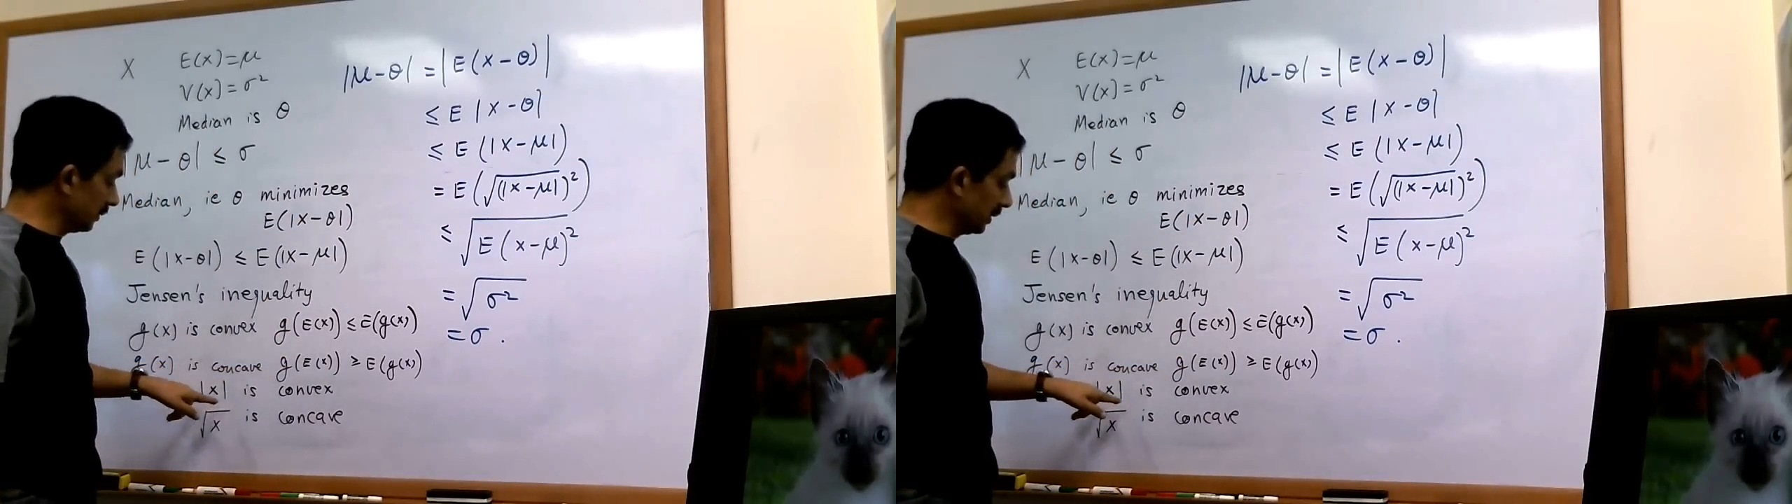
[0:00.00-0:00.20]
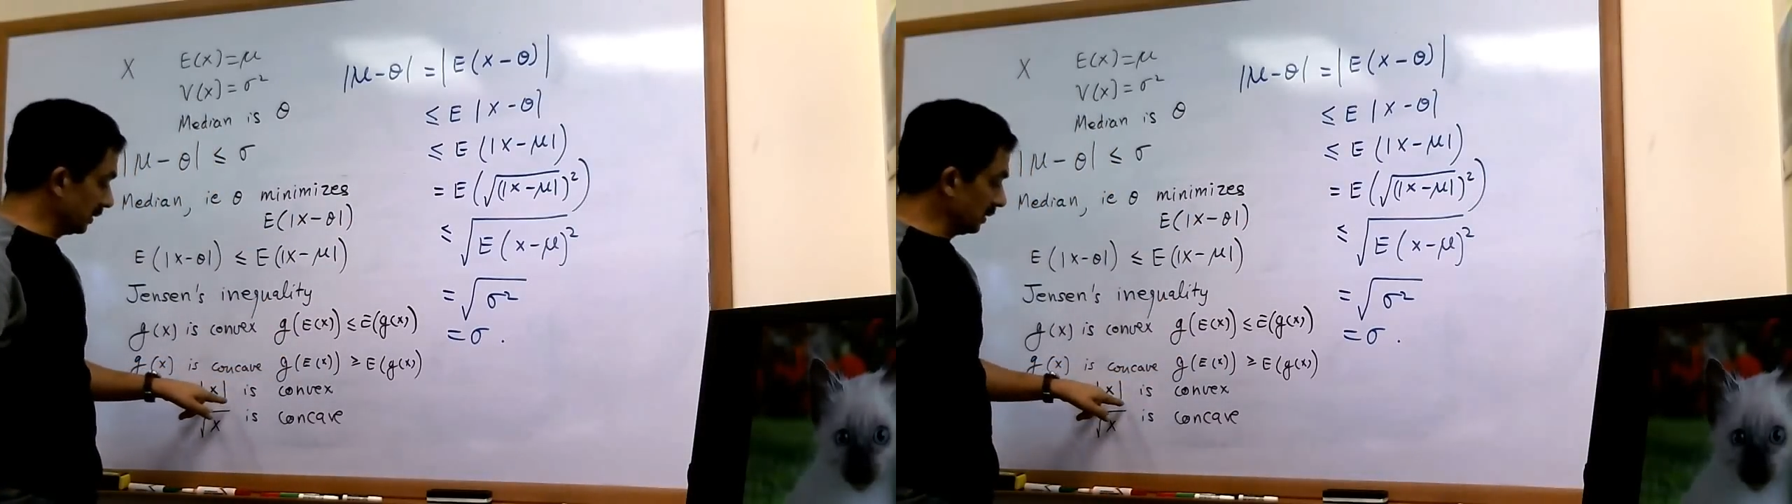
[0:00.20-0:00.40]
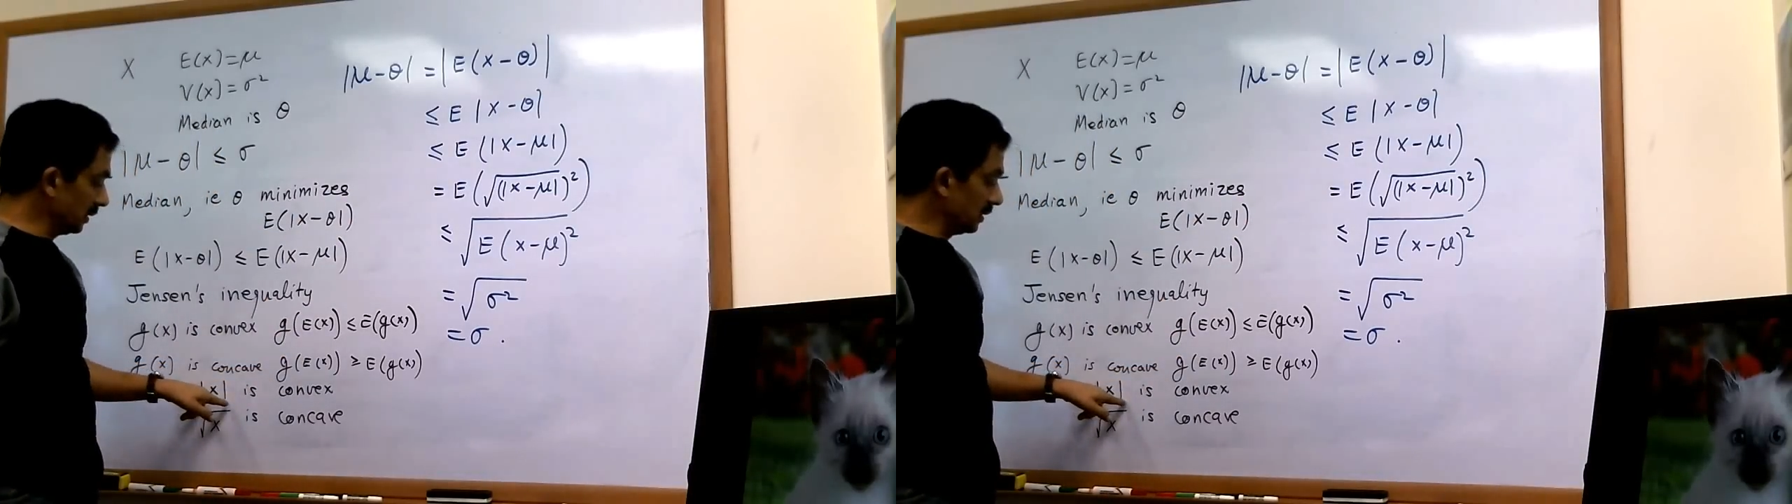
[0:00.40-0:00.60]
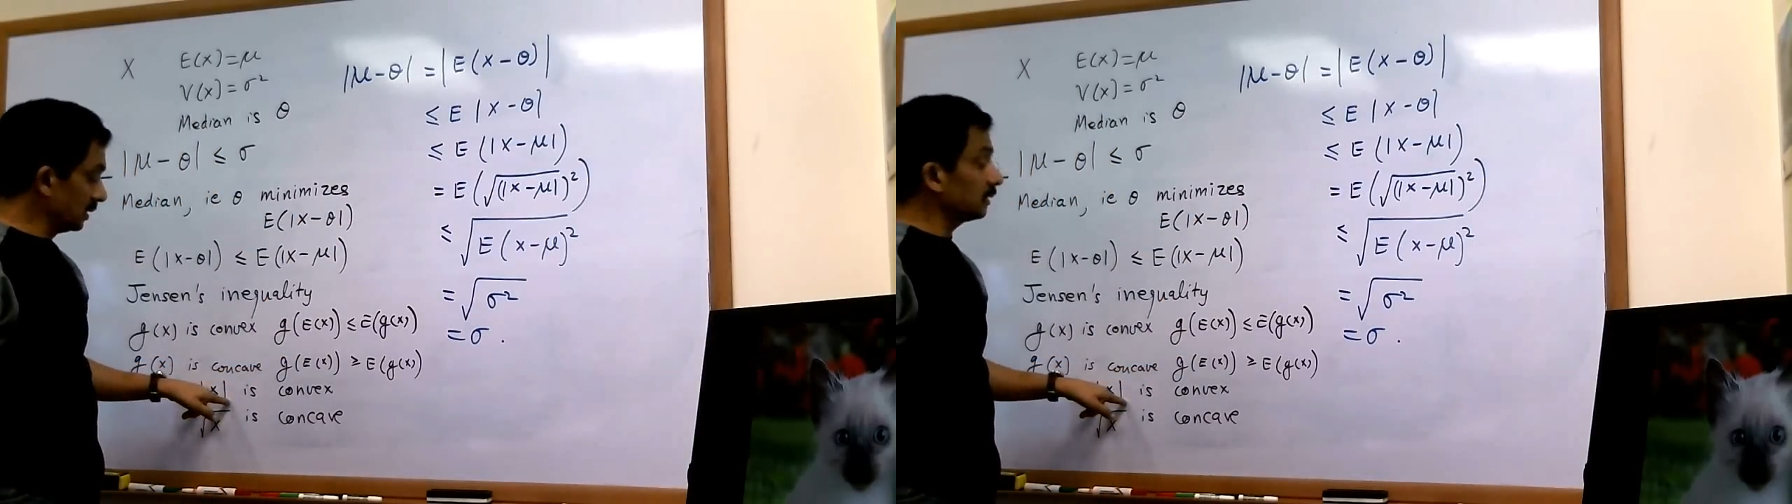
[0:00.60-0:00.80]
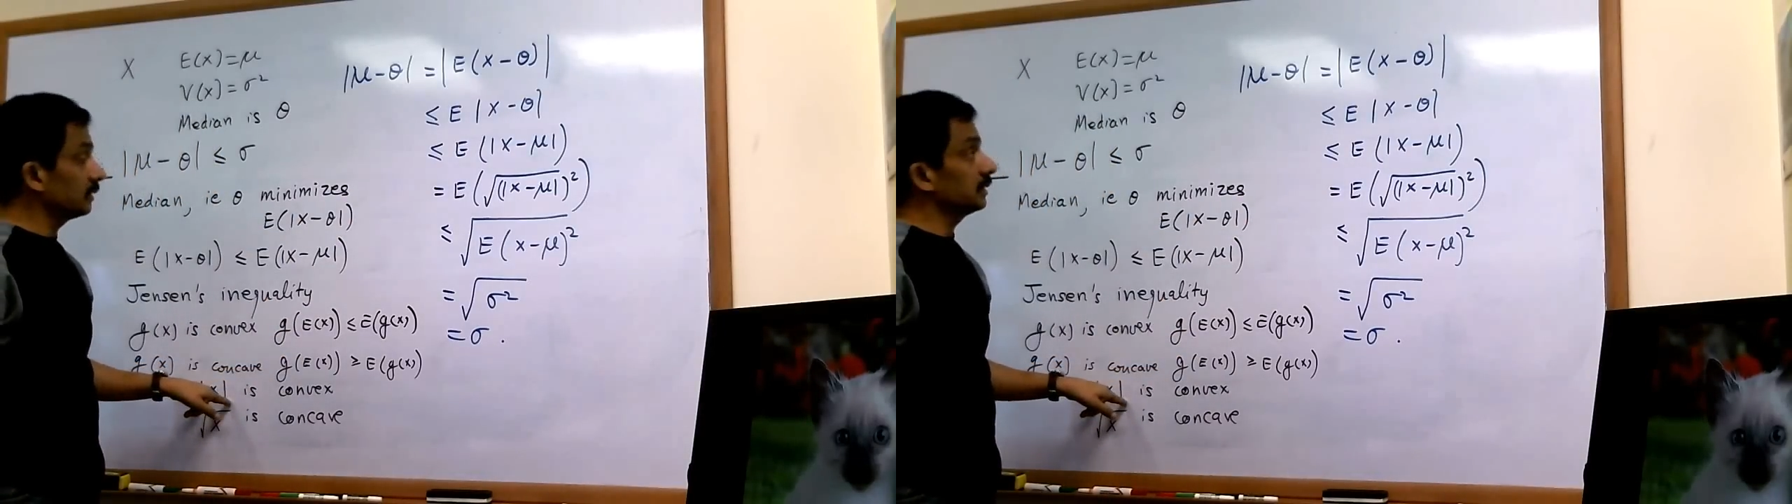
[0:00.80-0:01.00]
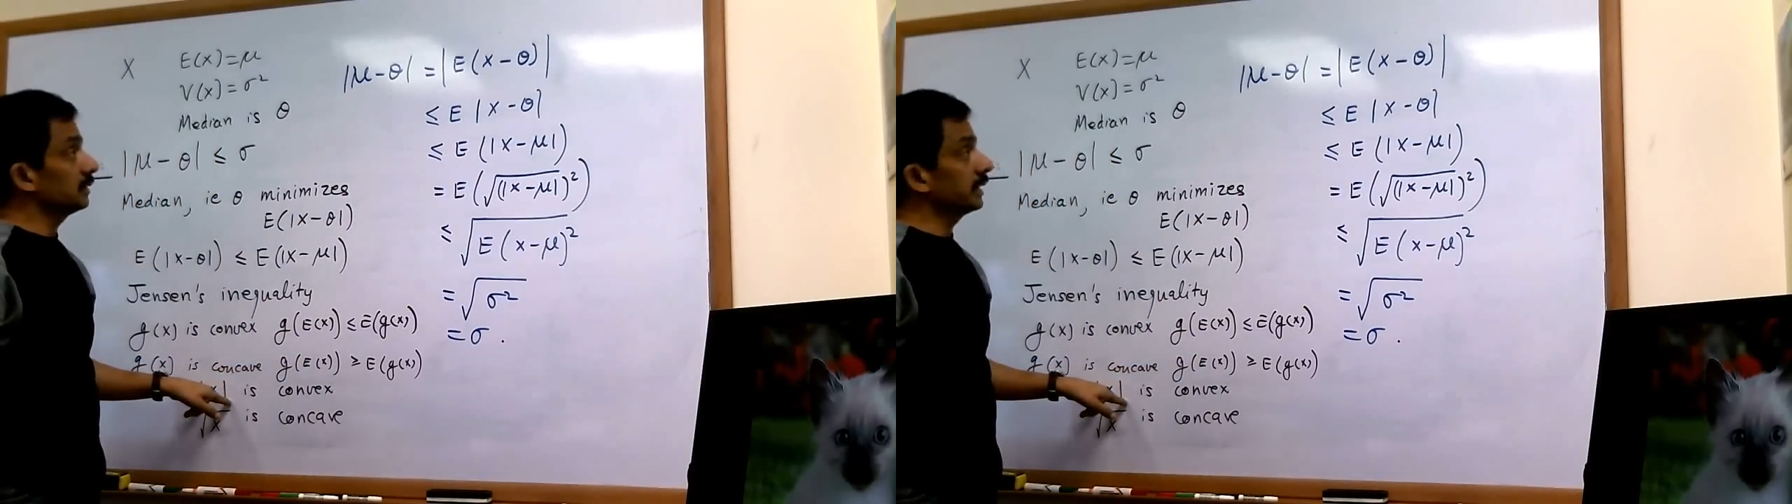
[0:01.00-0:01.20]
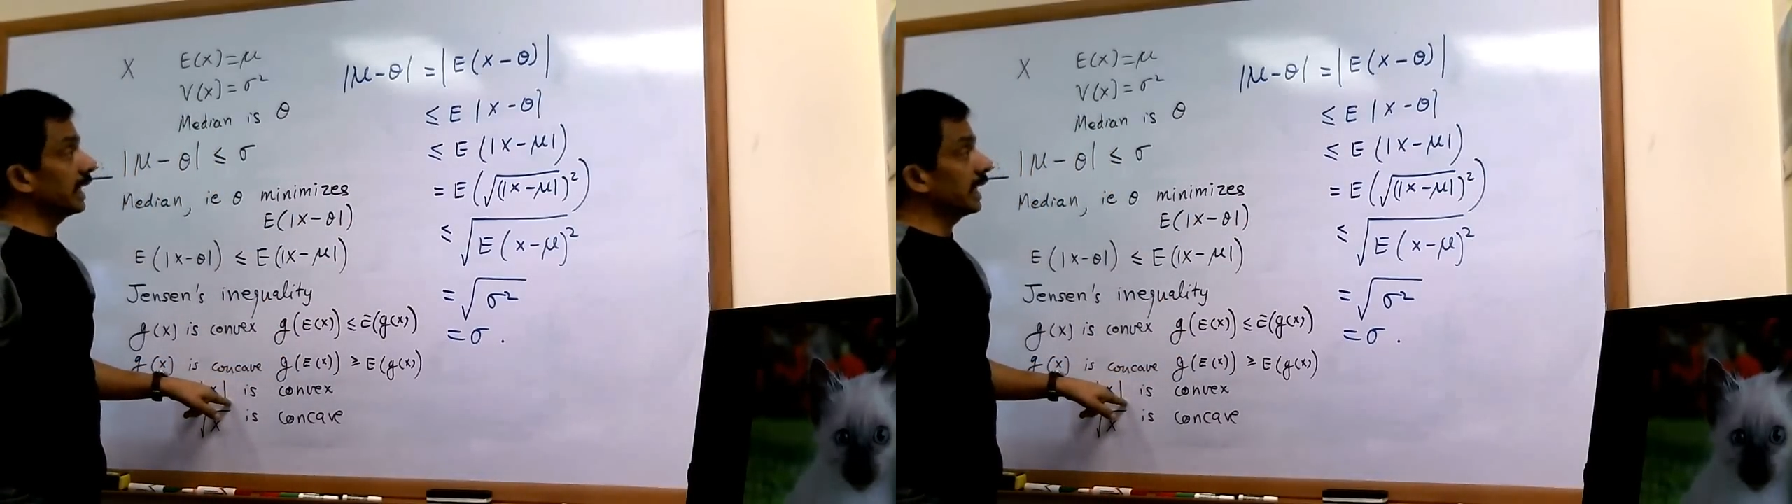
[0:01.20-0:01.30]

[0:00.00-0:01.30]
to the